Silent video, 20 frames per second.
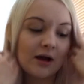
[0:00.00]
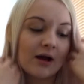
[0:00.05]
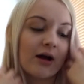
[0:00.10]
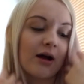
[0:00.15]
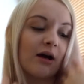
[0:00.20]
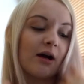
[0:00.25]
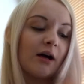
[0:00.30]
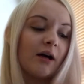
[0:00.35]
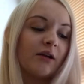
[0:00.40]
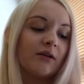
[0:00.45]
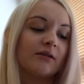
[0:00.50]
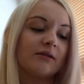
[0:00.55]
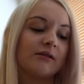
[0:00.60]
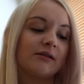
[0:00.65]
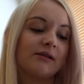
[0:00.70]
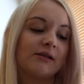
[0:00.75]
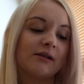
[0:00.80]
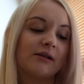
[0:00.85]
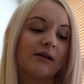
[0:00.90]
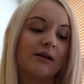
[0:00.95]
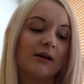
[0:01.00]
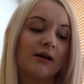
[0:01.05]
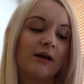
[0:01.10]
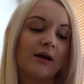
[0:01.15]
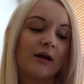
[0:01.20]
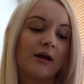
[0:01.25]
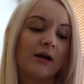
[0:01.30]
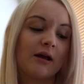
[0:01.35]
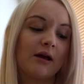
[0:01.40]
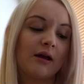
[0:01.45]
And
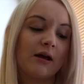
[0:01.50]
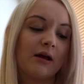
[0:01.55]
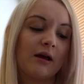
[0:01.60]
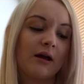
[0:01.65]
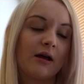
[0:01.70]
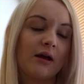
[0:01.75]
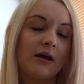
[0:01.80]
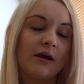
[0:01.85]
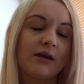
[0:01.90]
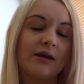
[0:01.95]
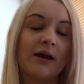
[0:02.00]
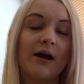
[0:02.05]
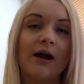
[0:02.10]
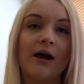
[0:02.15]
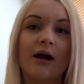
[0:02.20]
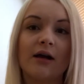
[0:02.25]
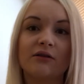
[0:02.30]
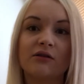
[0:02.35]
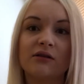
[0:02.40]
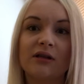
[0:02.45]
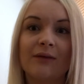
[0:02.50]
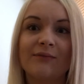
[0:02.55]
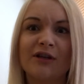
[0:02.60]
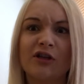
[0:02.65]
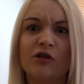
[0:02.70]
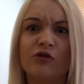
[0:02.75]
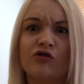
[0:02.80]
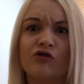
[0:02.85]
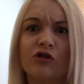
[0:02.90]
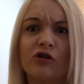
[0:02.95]
yeah, sometimes I
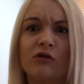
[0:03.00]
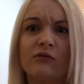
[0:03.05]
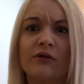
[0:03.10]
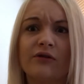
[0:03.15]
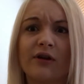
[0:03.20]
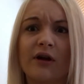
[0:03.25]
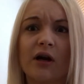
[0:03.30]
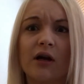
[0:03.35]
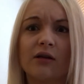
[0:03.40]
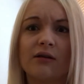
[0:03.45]
do struggle with that.